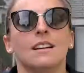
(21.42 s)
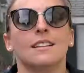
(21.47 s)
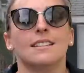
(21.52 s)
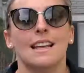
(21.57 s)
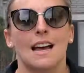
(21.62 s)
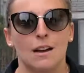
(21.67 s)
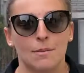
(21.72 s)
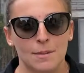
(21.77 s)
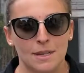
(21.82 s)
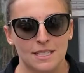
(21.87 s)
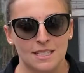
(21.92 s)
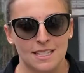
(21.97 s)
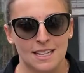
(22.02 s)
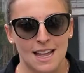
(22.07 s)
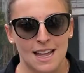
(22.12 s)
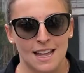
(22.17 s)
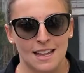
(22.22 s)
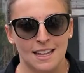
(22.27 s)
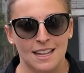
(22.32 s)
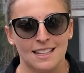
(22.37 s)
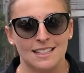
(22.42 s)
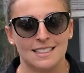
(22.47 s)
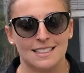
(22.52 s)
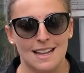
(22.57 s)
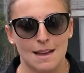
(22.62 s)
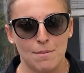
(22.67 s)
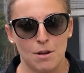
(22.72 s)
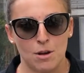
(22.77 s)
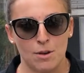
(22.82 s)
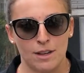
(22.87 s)
To help me today
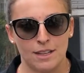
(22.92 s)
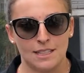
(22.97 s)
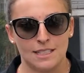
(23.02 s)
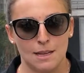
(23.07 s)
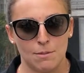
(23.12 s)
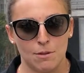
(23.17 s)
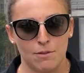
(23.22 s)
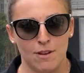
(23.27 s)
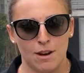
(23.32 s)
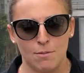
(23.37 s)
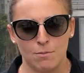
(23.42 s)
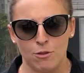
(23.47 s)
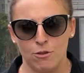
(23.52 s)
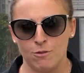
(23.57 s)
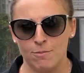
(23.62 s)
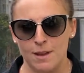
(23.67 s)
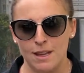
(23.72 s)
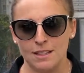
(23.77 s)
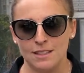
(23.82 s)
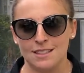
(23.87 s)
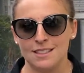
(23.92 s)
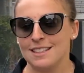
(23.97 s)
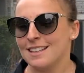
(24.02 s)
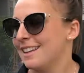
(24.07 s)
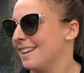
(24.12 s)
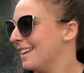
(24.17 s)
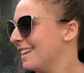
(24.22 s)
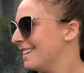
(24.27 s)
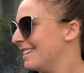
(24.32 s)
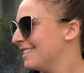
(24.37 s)
demoing some of our movements
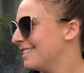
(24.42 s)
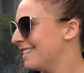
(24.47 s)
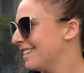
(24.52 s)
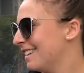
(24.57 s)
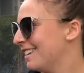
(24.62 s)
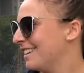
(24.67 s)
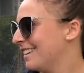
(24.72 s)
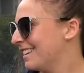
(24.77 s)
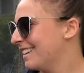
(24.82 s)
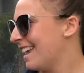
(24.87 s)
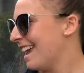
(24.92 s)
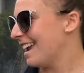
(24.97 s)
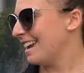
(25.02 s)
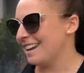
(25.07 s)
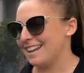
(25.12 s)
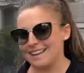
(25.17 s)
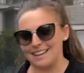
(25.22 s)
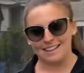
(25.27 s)
is Katie.